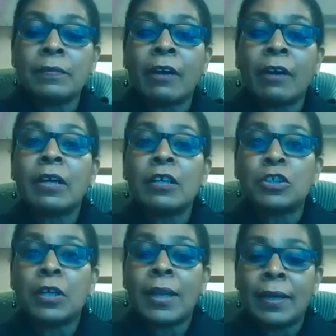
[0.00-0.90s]
of
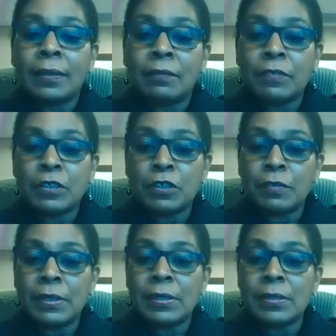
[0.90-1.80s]
Agriculture, Land and
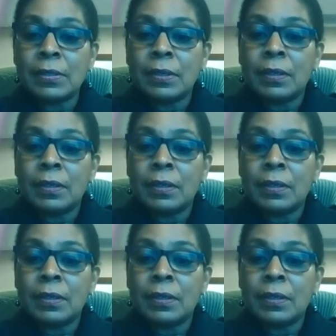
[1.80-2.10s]
Fisheries,